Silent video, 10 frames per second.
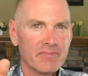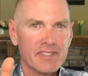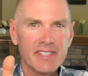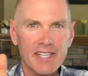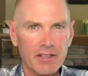
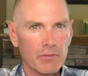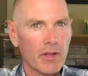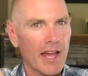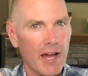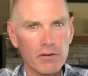dealing
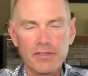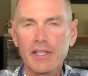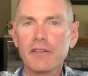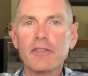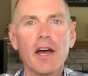with housing
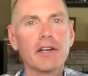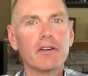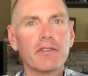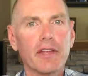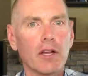is not your
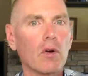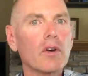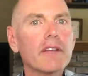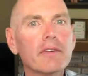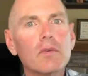thing, or
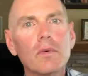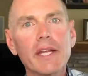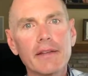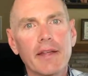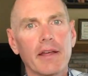even
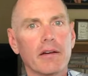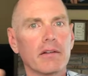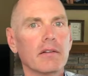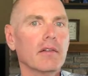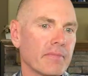retail.
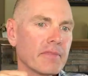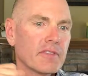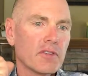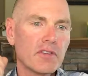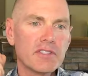
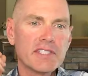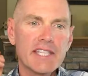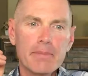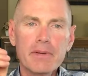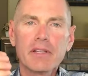So there's
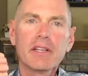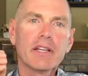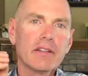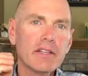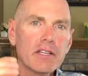typically
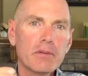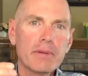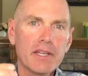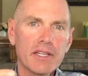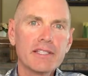a little
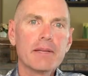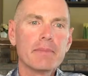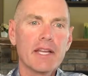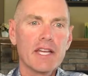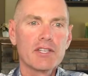bit of
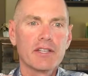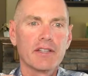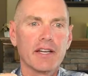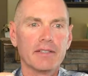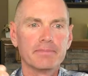intimidation
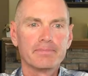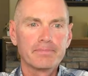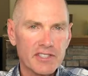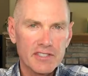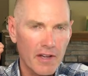there.
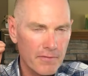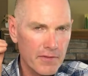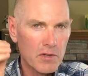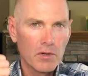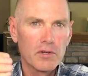There's a
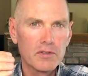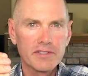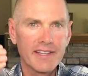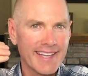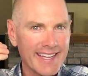few hurdles
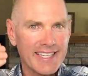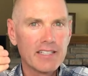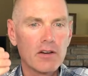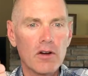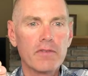that they need
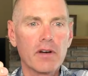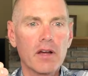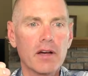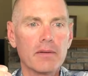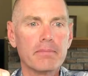to
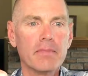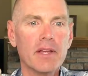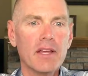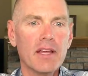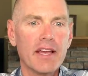overcome.
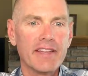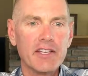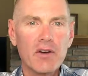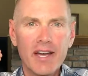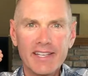They
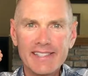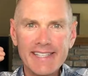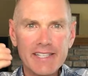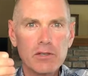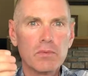know how to
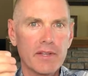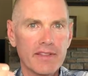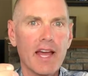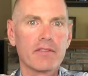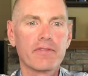deal with
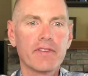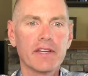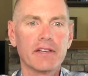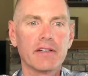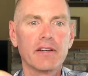that
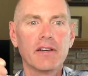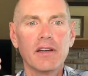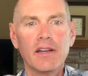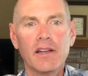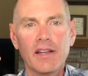fear,
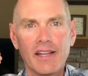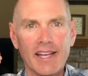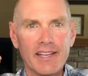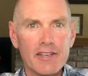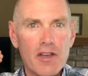
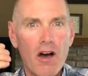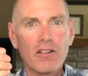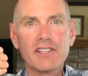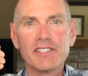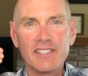and
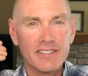knowledge is